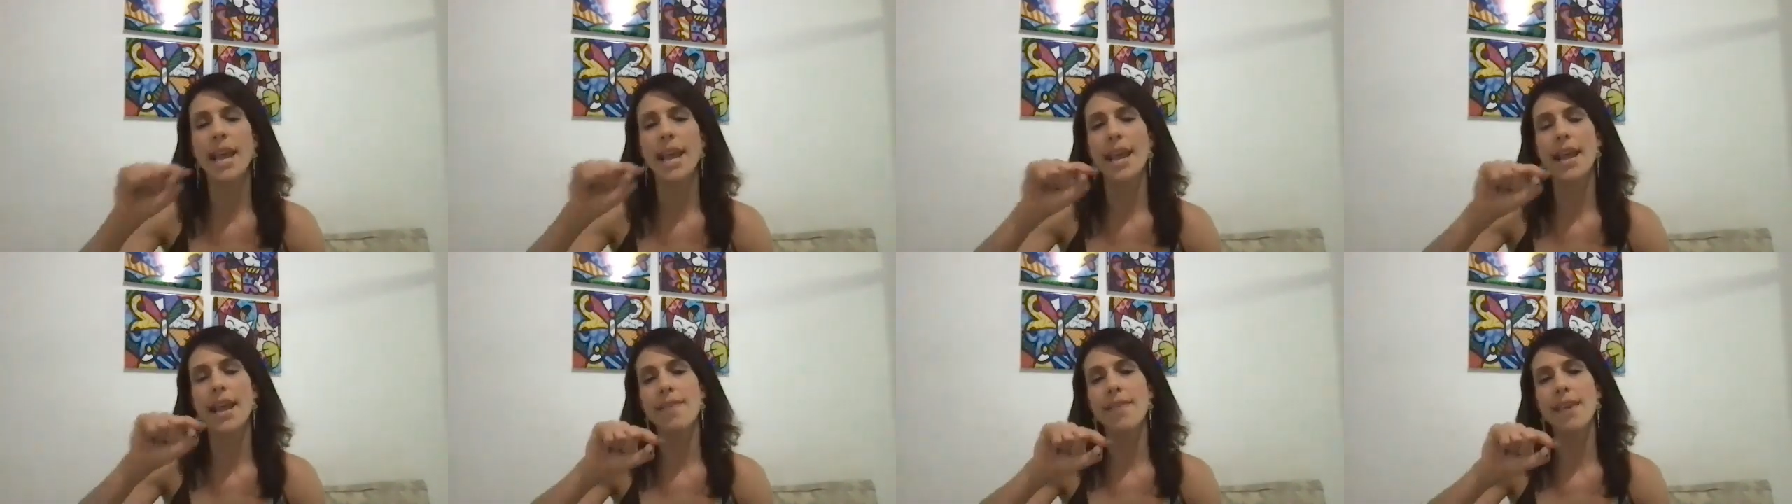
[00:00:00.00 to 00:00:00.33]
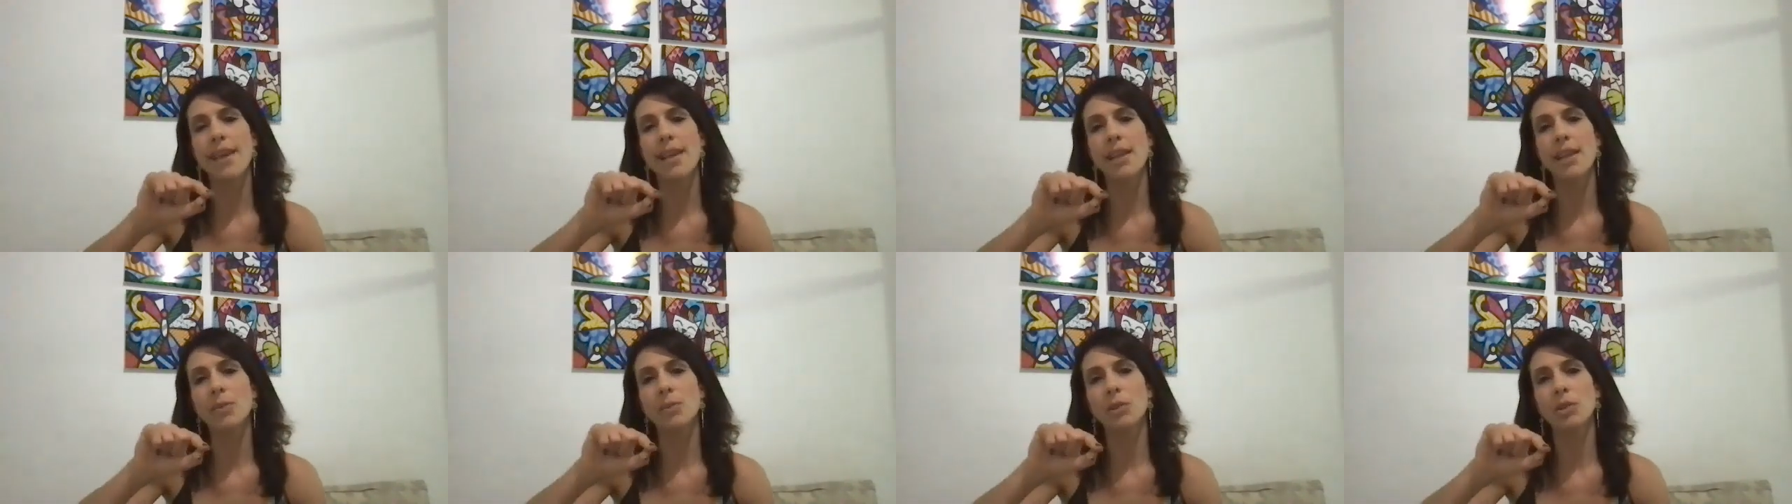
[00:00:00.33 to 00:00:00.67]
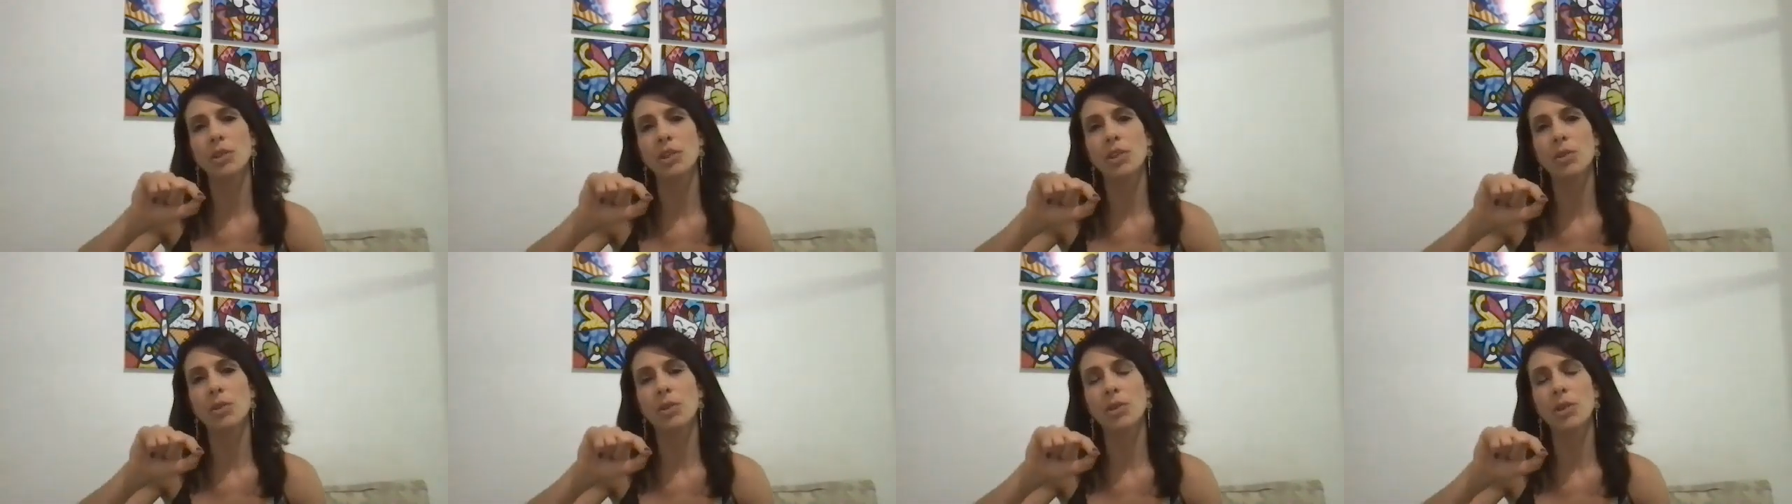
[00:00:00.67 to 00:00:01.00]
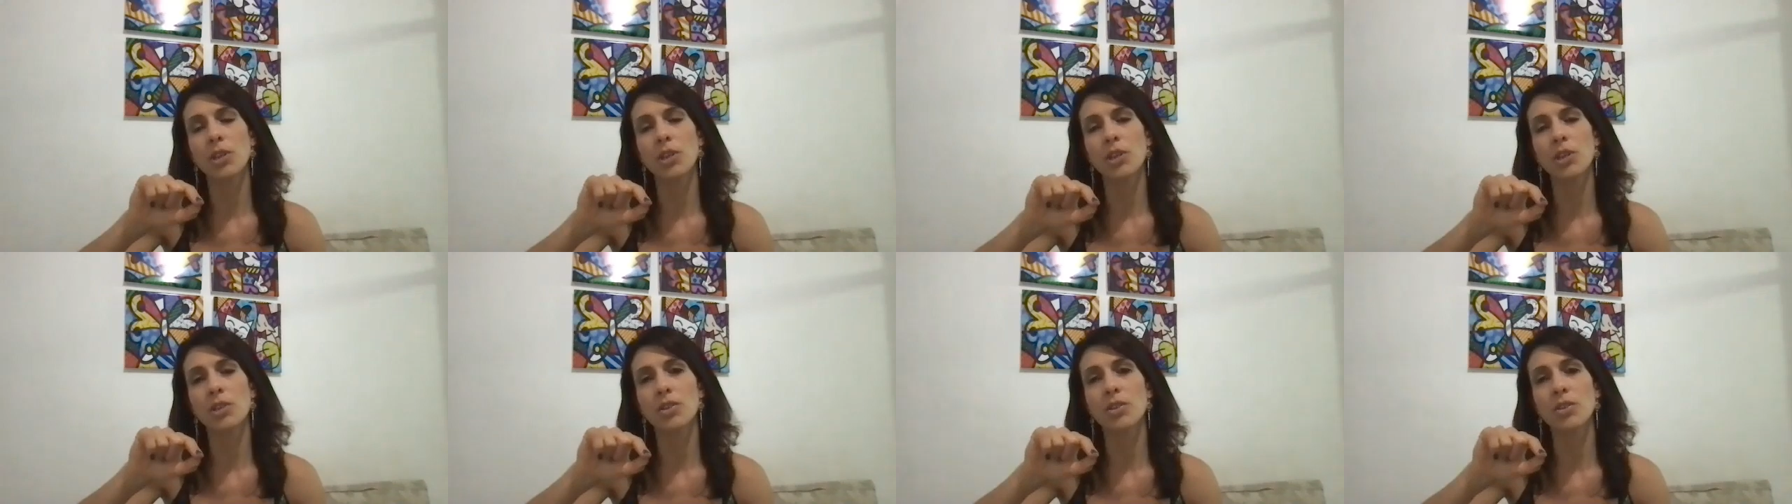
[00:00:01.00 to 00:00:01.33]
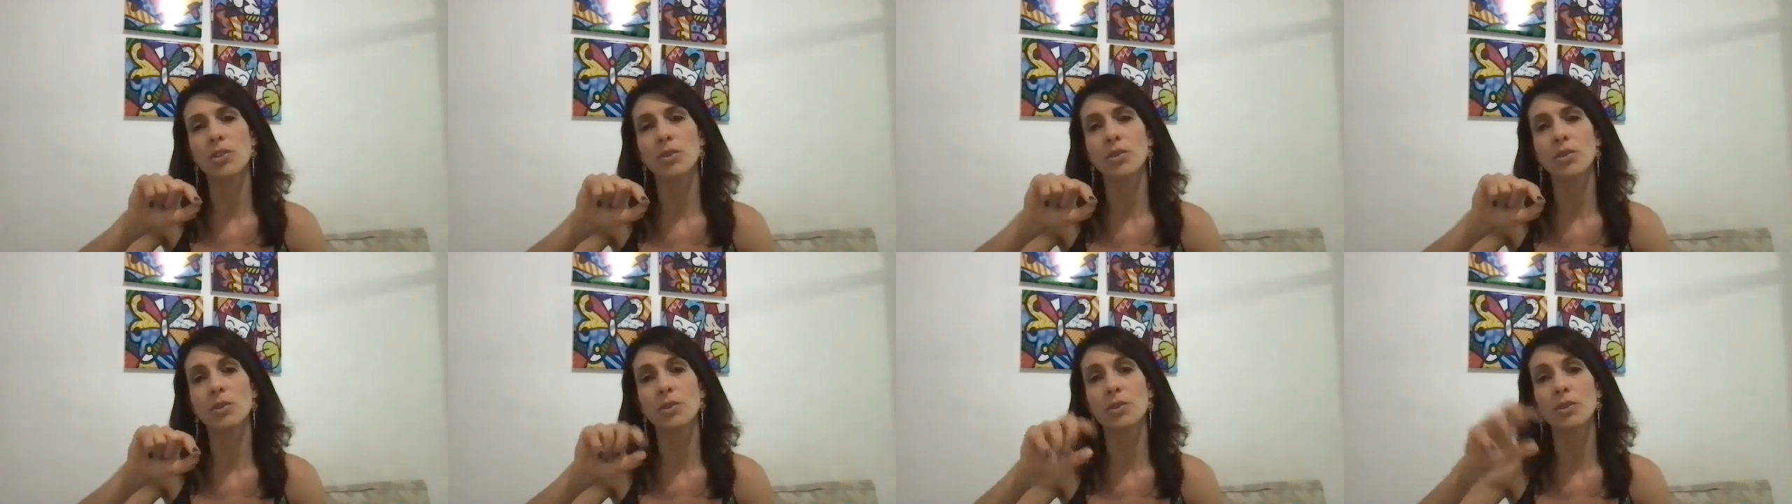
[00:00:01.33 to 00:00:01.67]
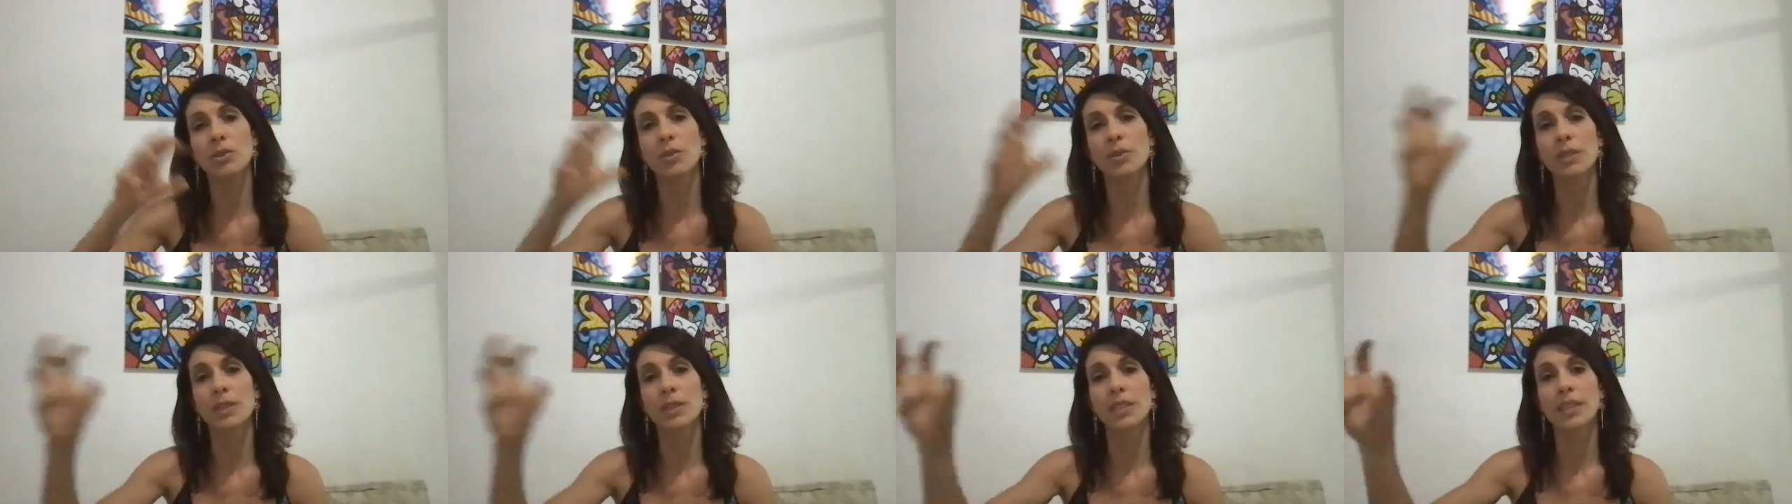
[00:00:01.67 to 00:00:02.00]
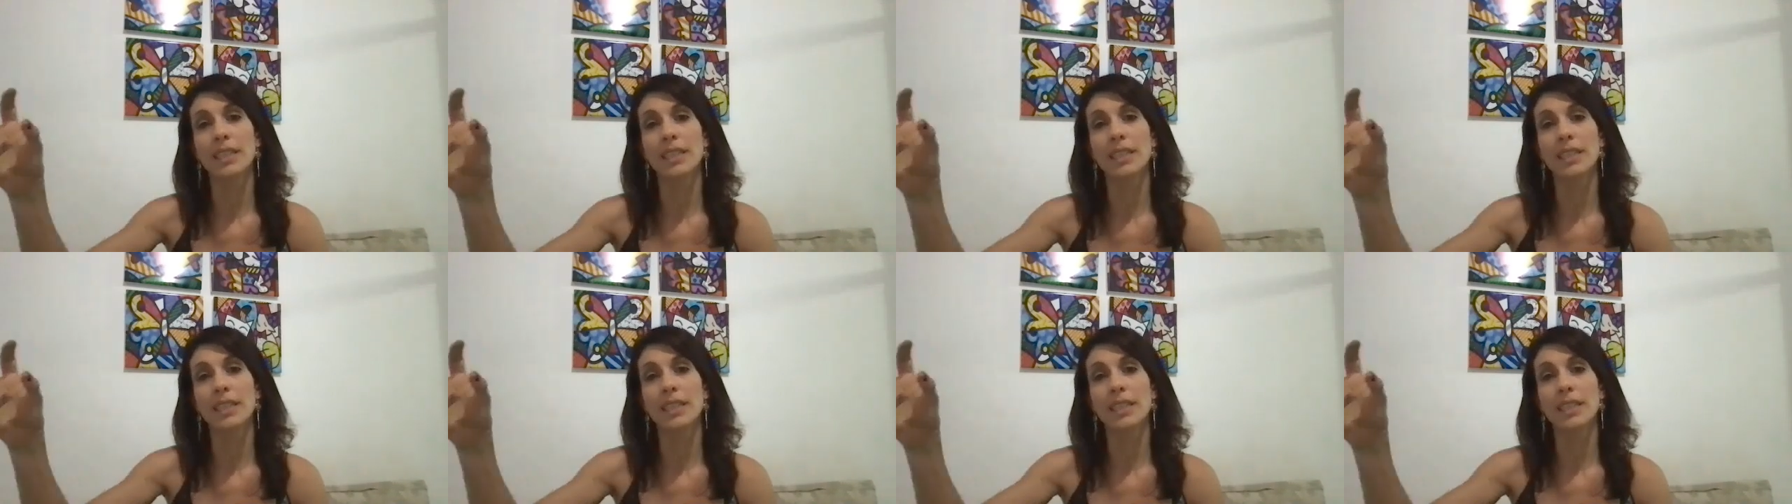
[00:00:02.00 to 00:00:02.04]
And then we're going to